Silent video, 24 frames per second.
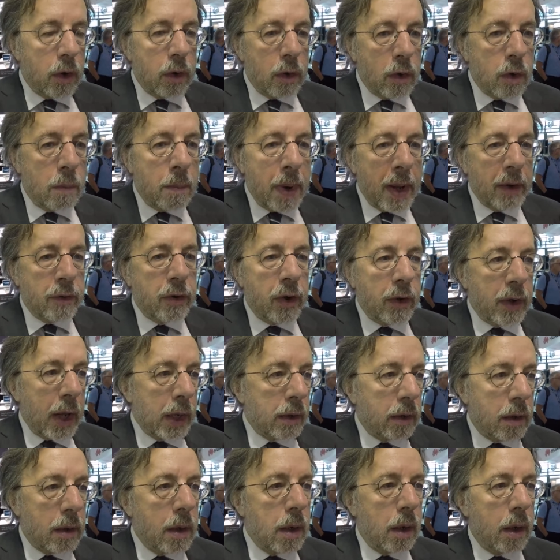You mentioned
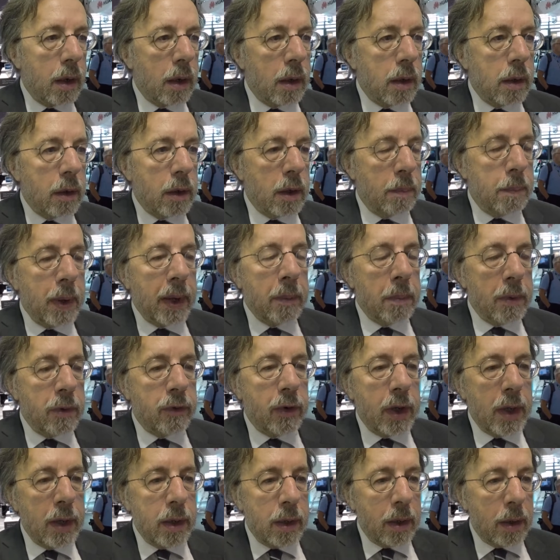that the big
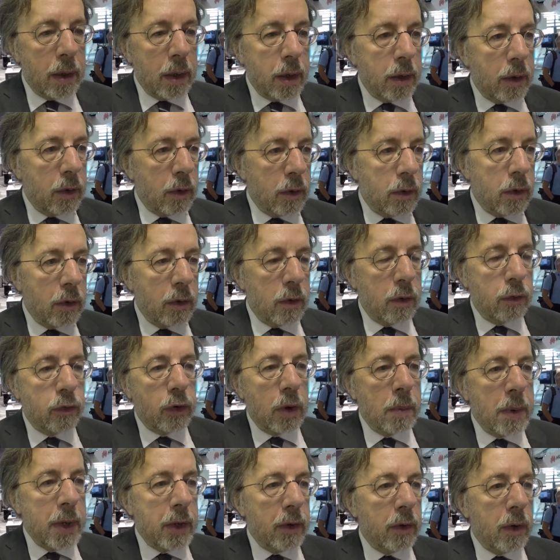machine, the
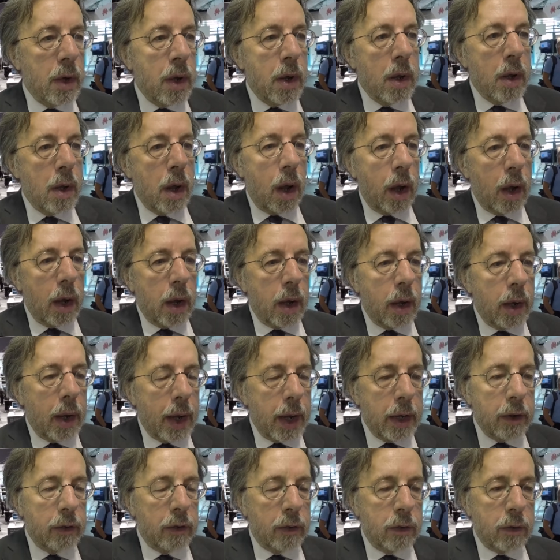Summit,
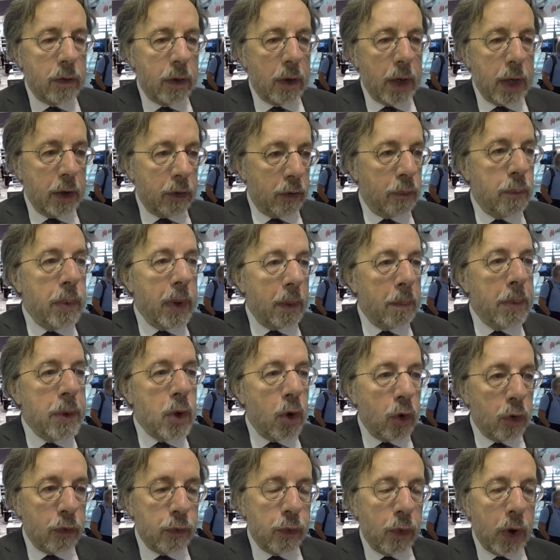will be
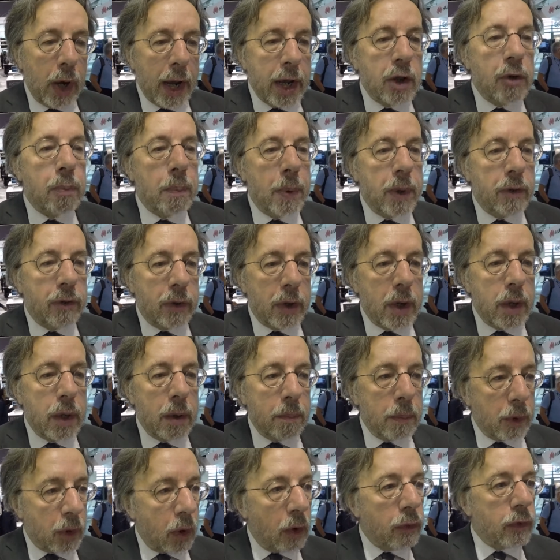used for HPC,
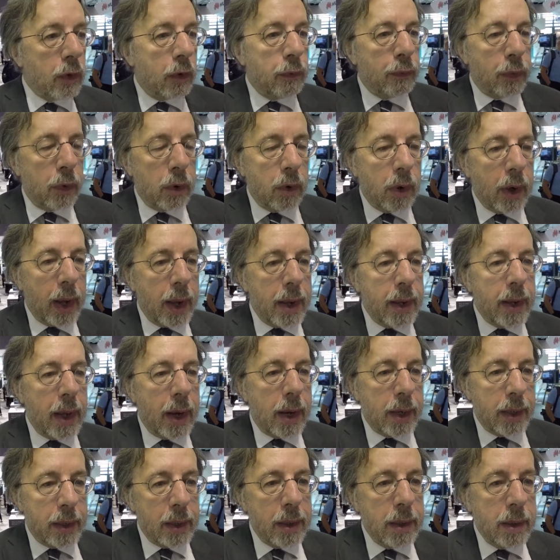but also for
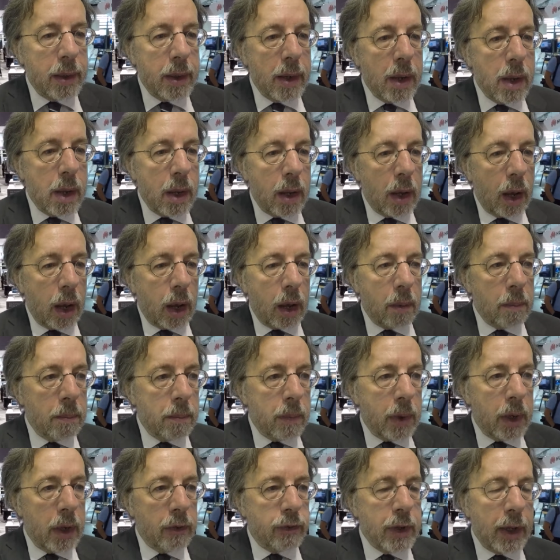AI.
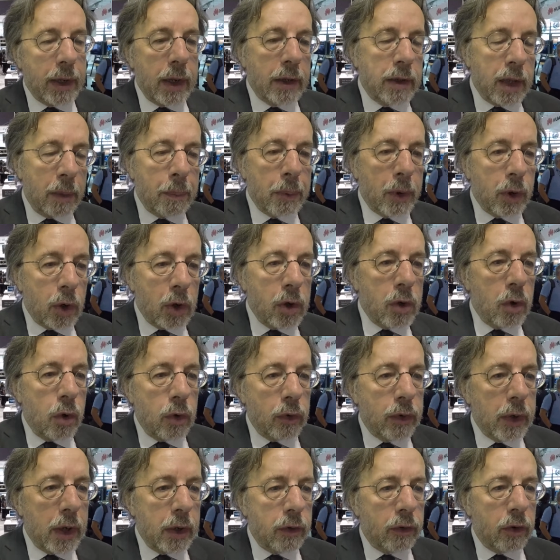Is that a typical
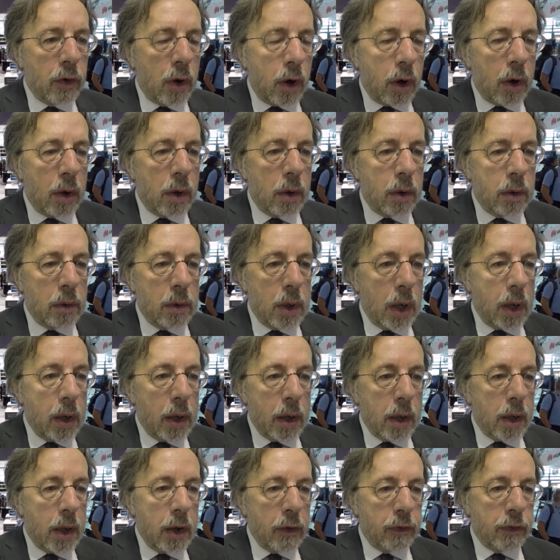usage, or
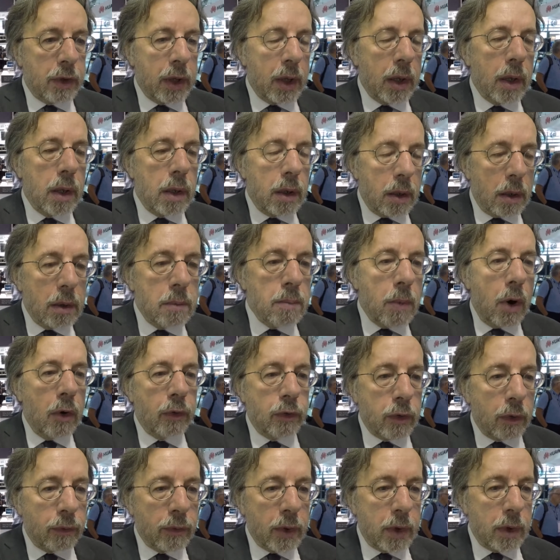is still most
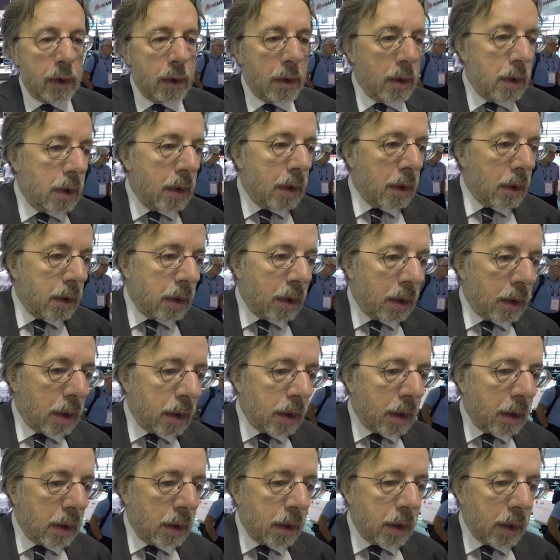of the
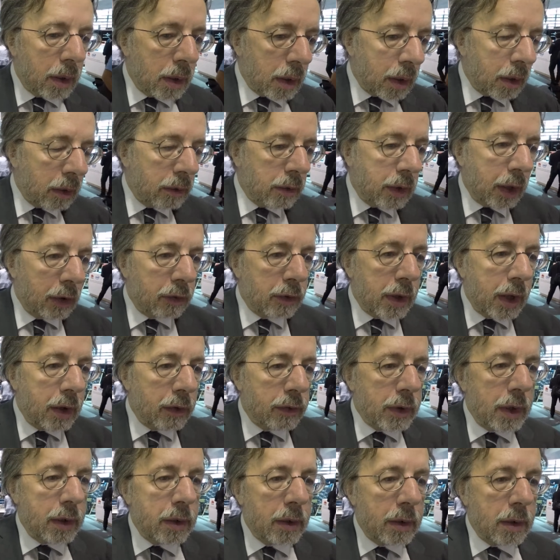Teslas
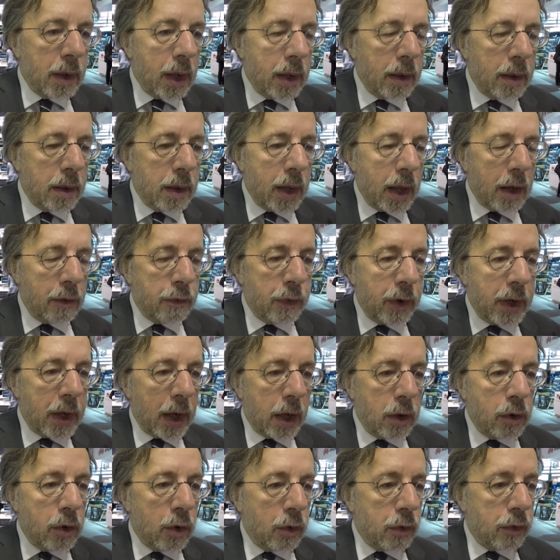and
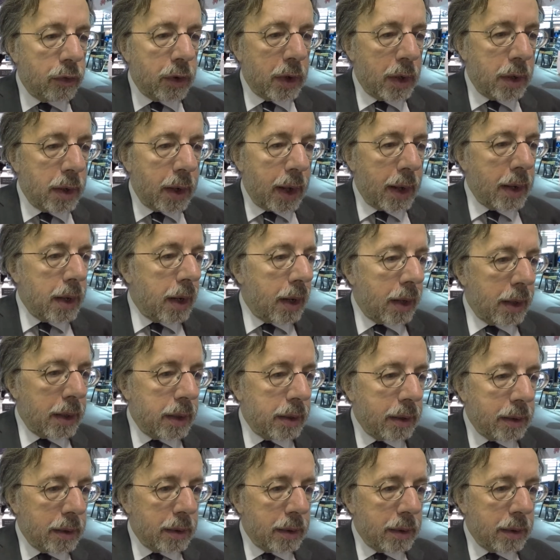NVIDIA used in AI?